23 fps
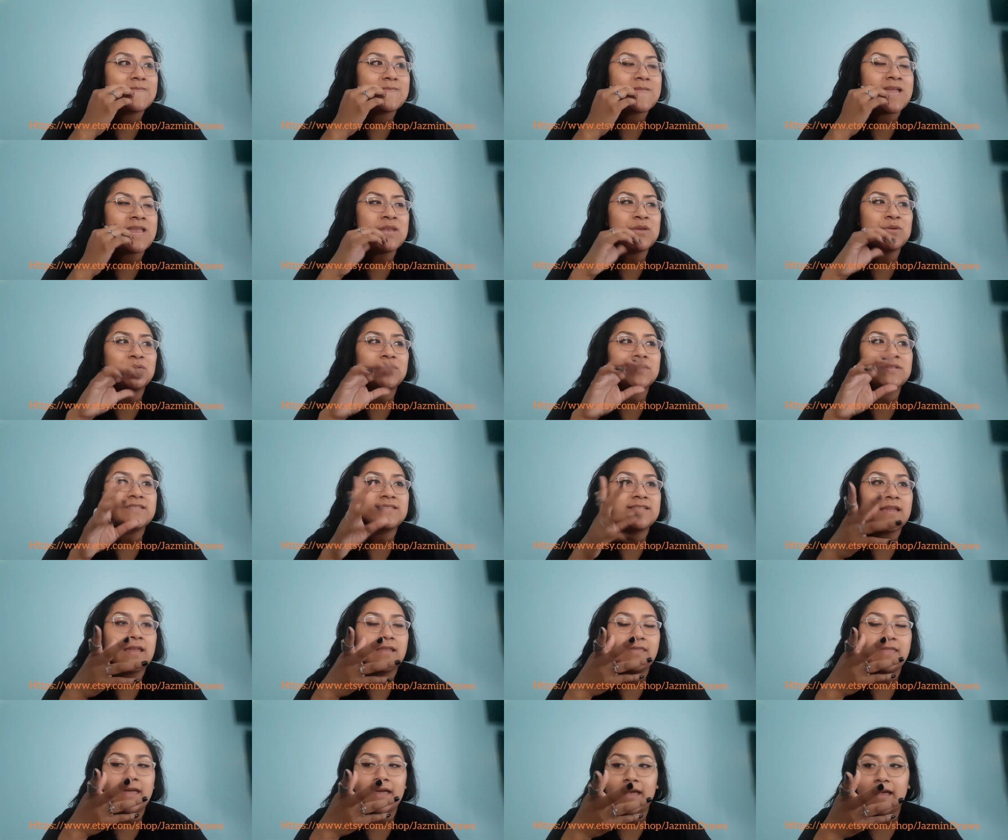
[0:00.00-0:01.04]
I know I
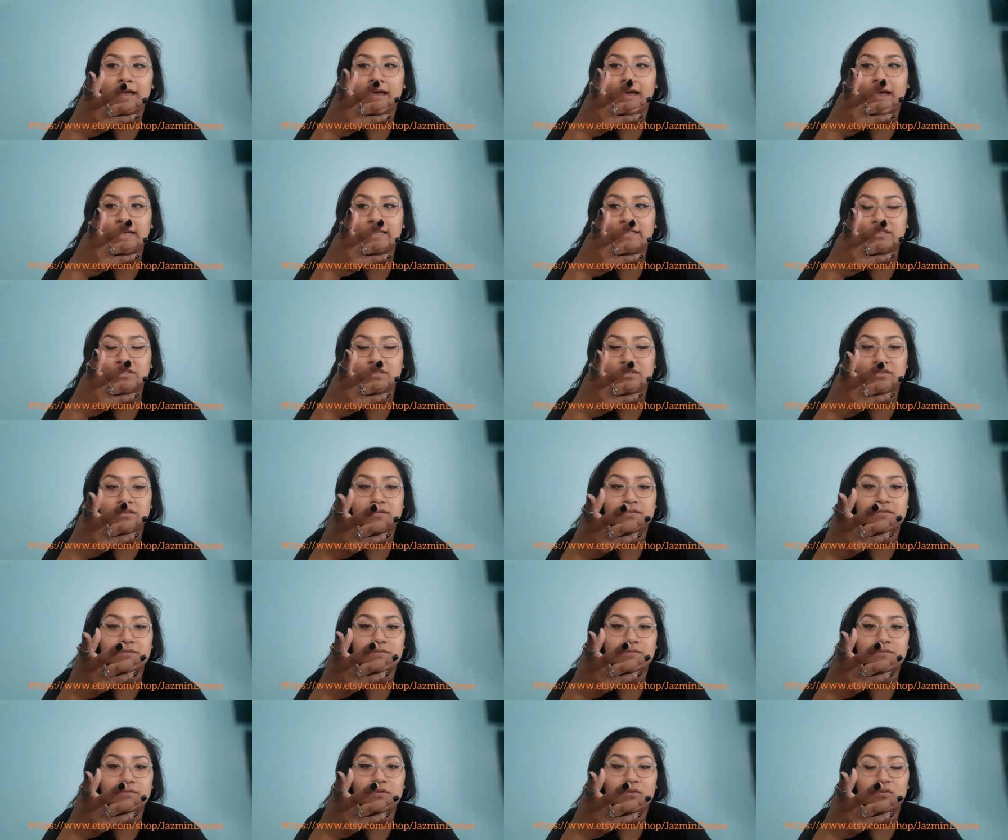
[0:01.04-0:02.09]
said that I
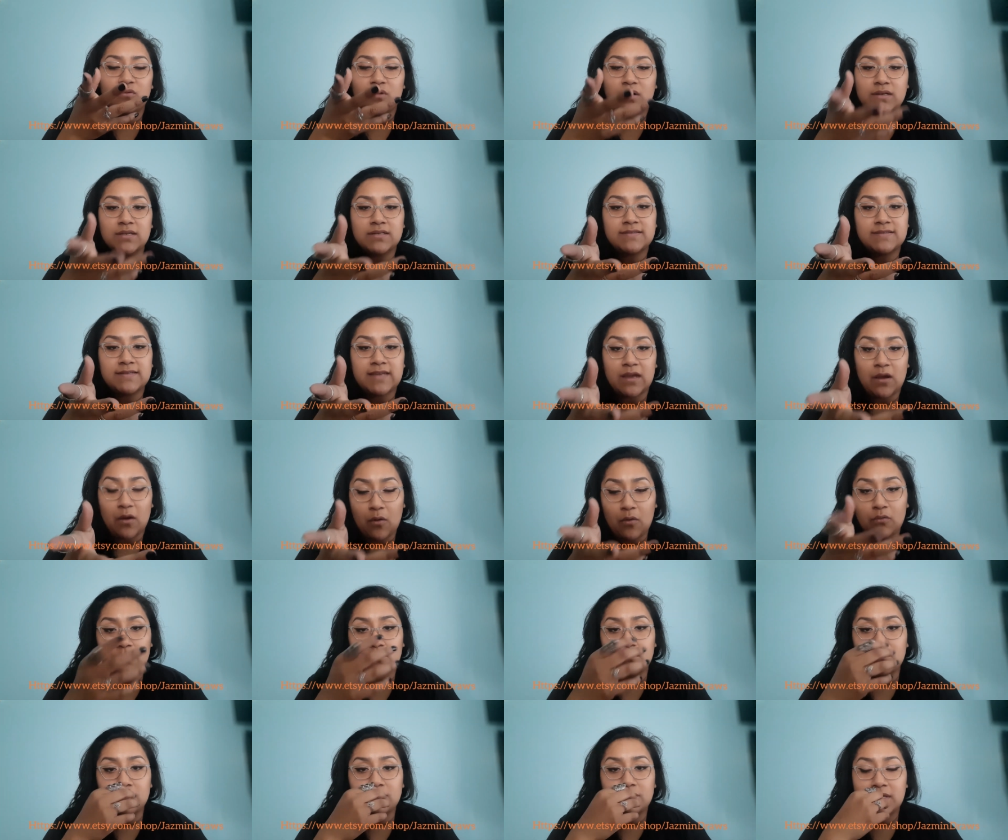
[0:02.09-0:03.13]
want to stay
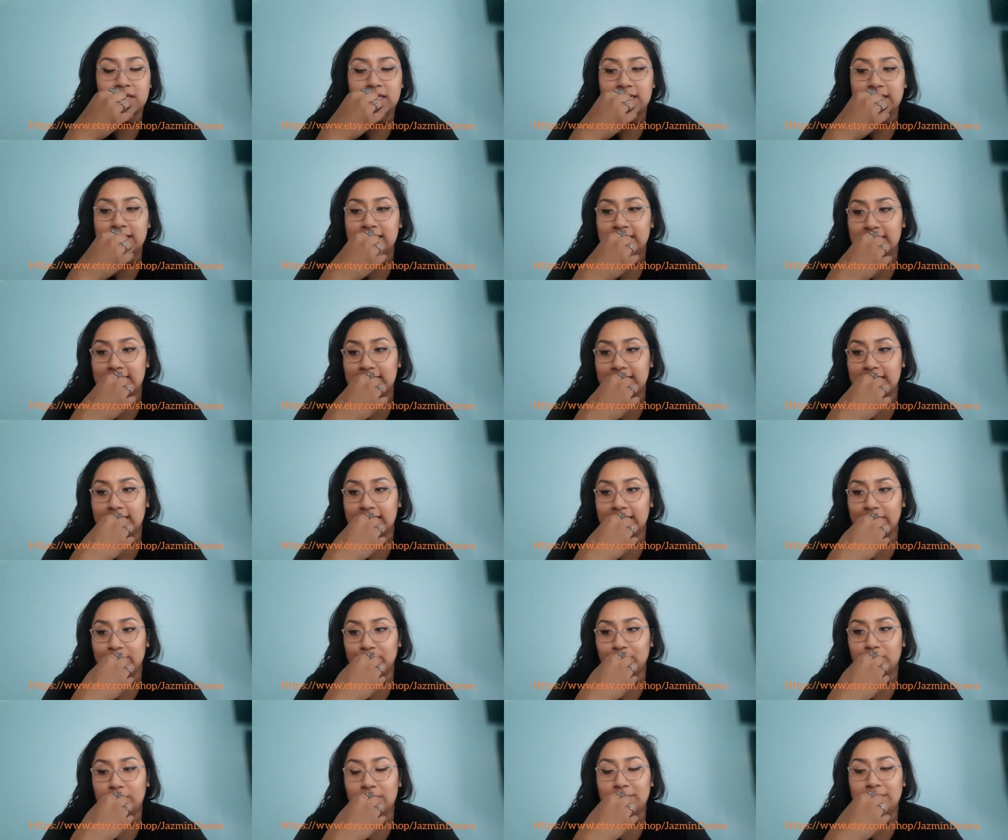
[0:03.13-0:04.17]
home.
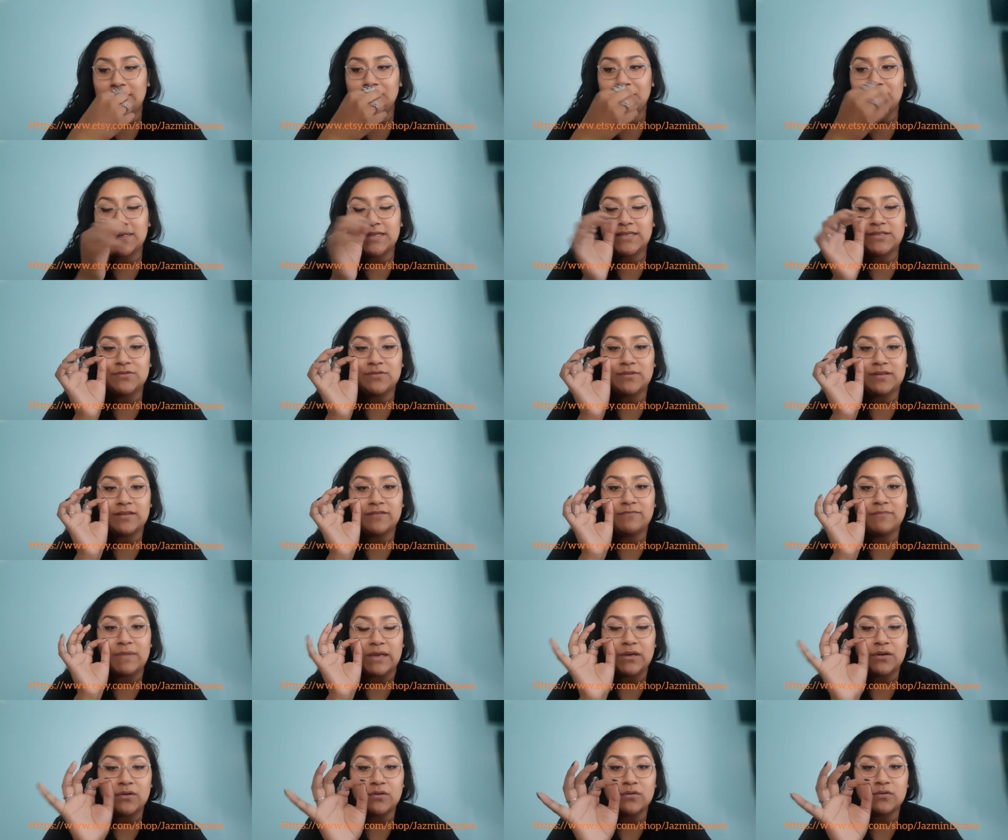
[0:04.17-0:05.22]
Um, I'm not ready to leave my
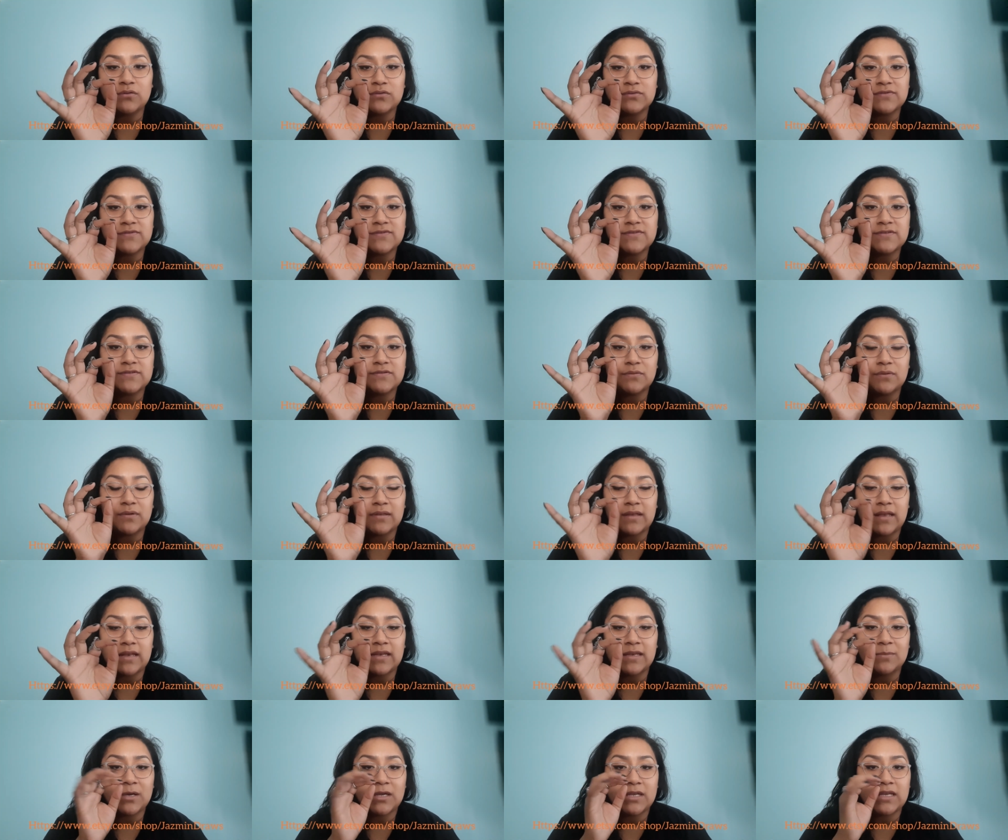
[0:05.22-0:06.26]
girls with
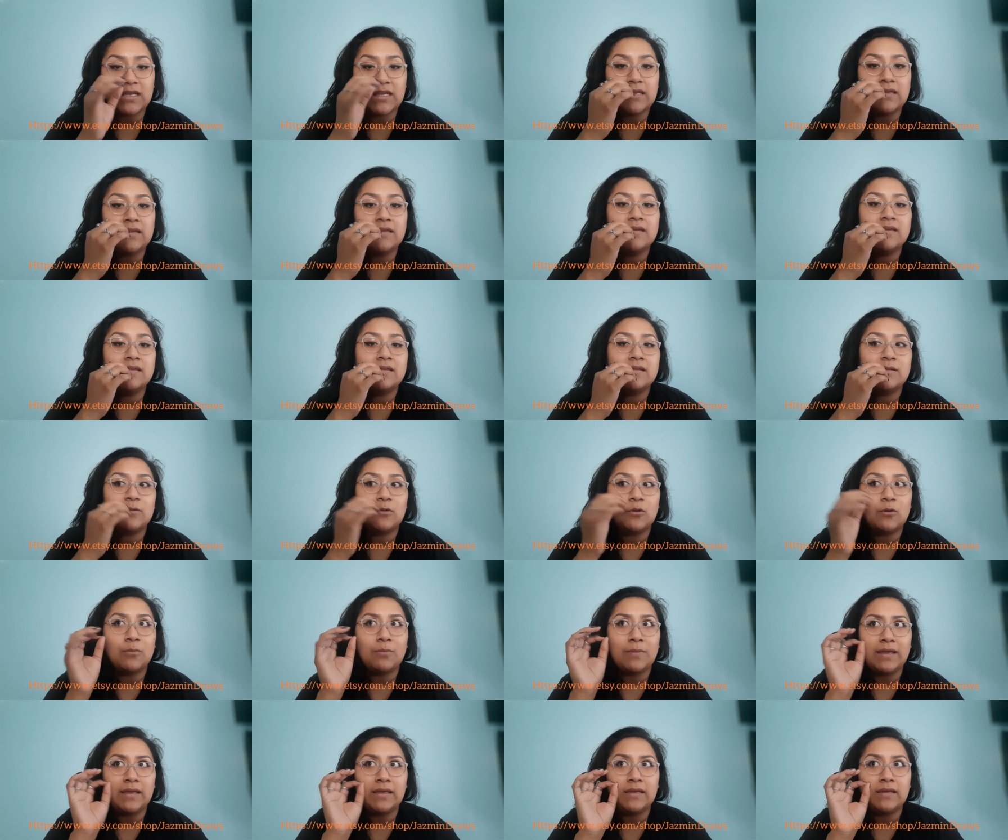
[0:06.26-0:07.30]
anybody, or
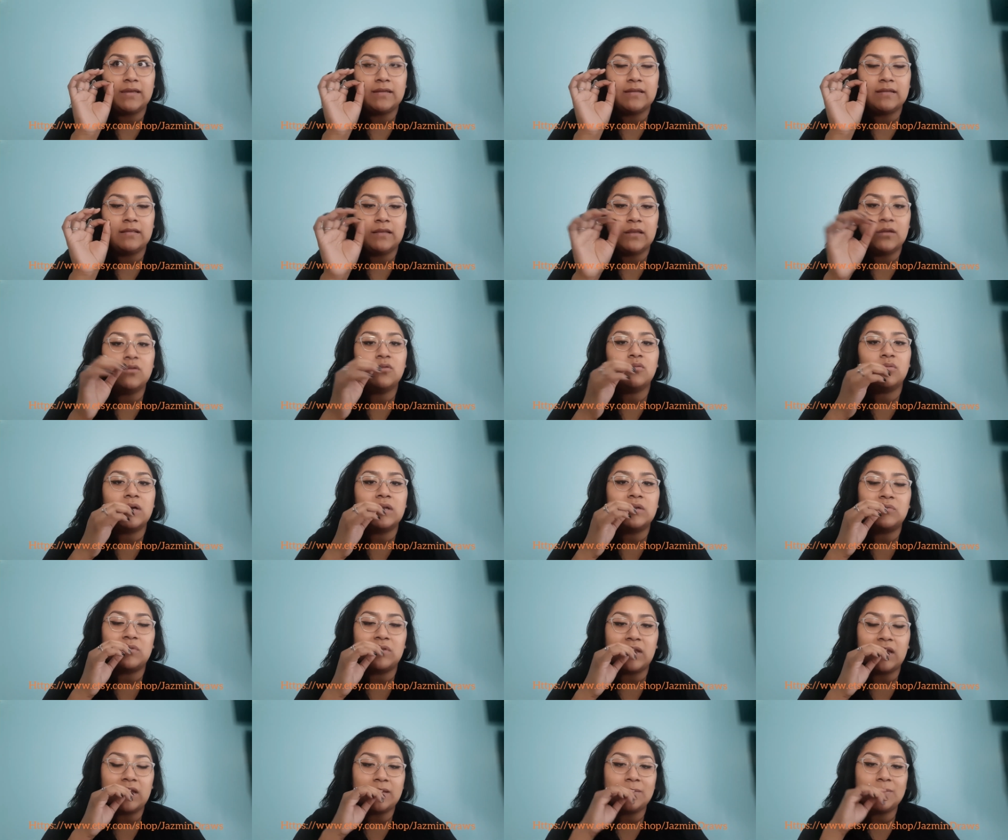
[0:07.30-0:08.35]
my little one
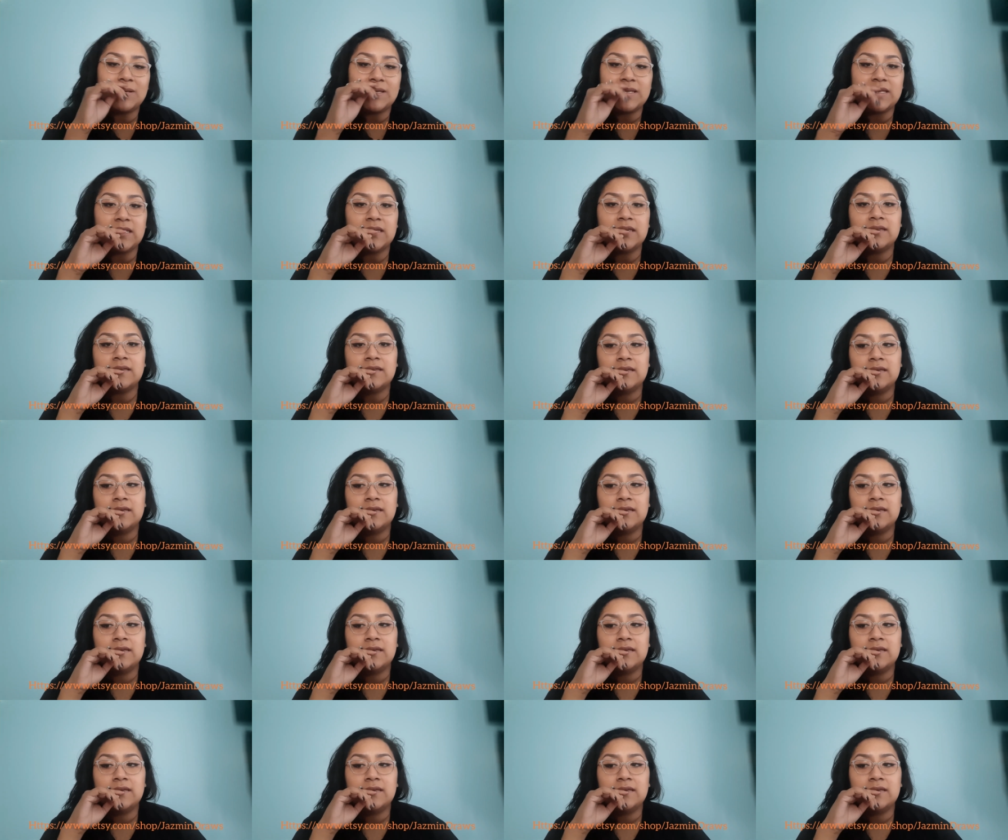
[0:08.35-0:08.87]
with anybody.